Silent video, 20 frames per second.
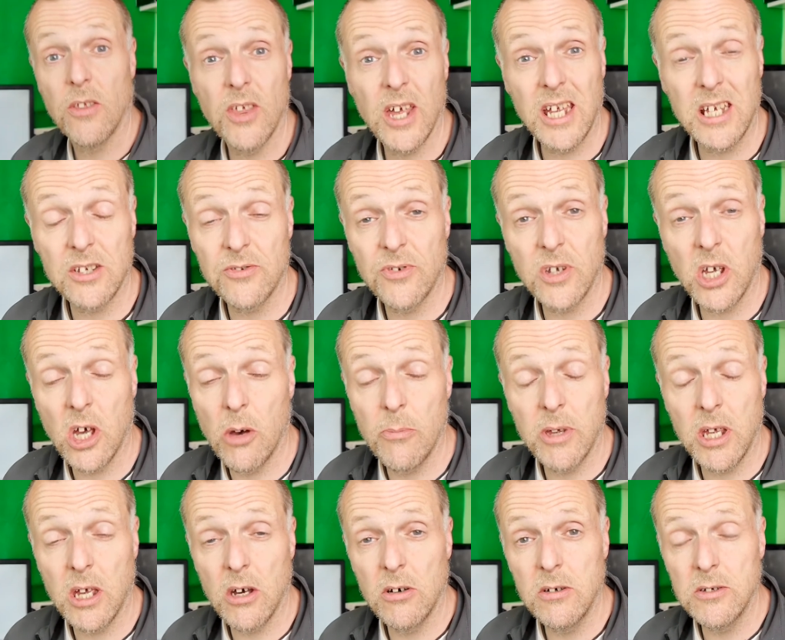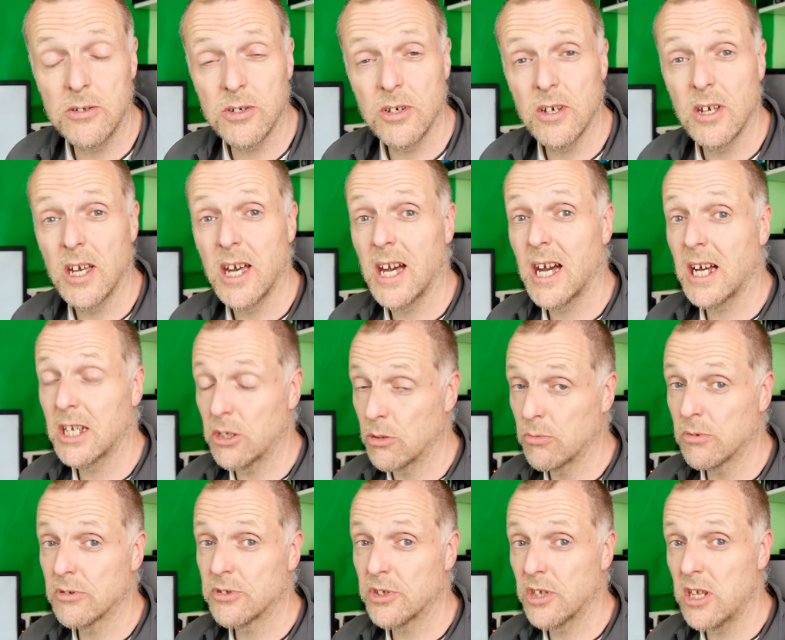Thanks for coming guys, and
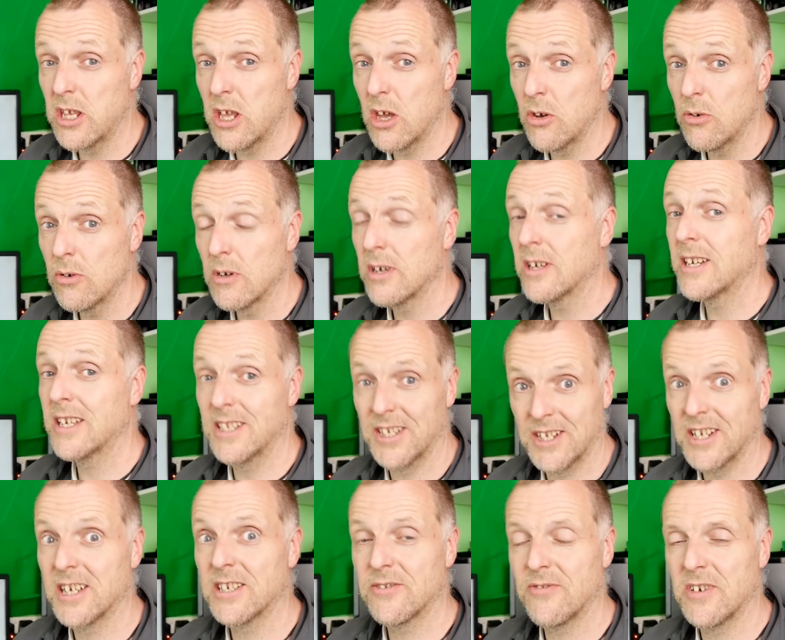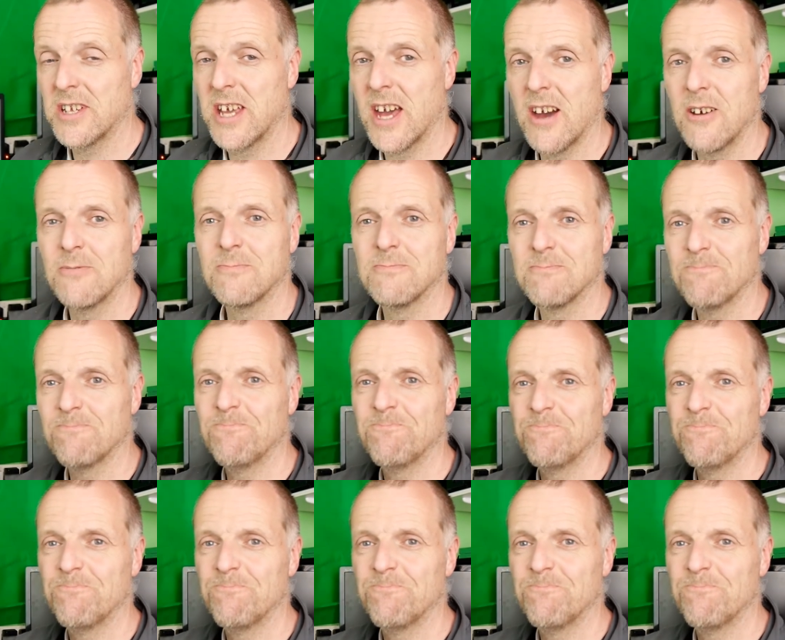I will see you in the next video.